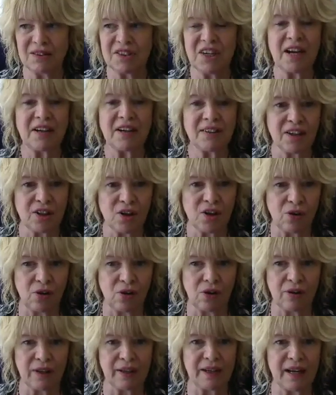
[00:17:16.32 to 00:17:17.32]

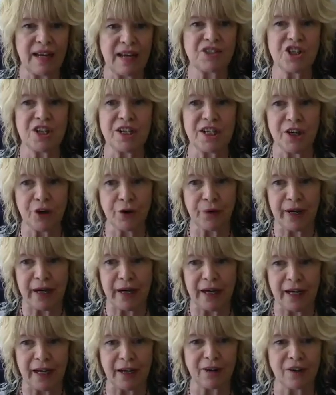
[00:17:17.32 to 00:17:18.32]
technical and
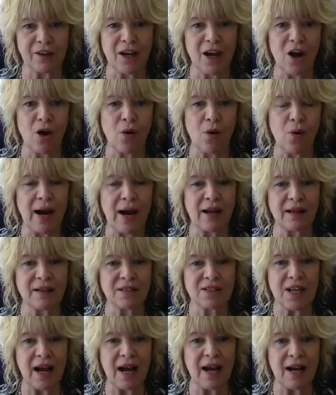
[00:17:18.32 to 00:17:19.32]
engineering, and
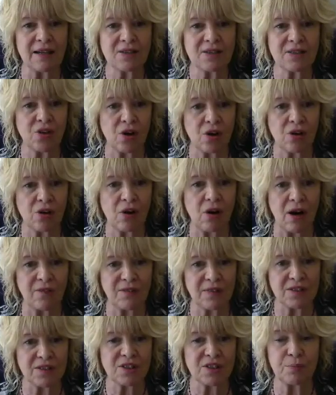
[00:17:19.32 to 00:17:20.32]
asked our
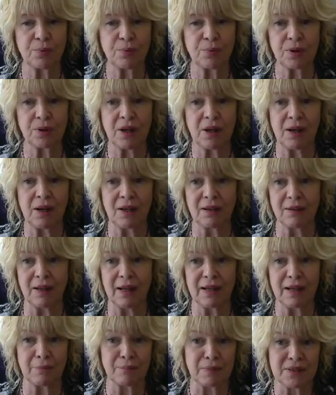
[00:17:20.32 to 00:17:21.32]
office to put kind of
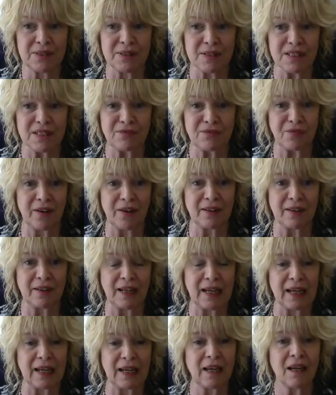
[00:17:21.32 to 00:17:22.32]
like a business
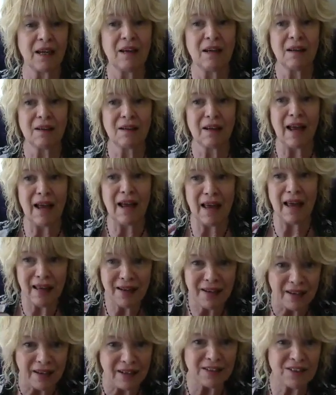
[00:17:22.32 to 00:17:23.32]
friendly
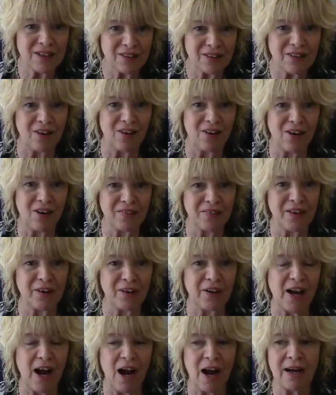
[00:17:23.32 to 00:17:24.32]
edit on
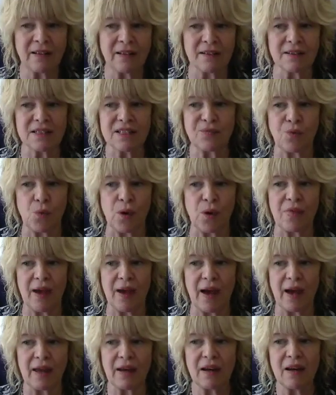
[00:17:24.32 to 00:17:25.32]
their guidance for
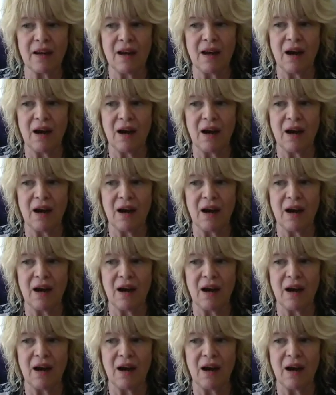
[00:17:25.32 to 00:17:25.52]
that.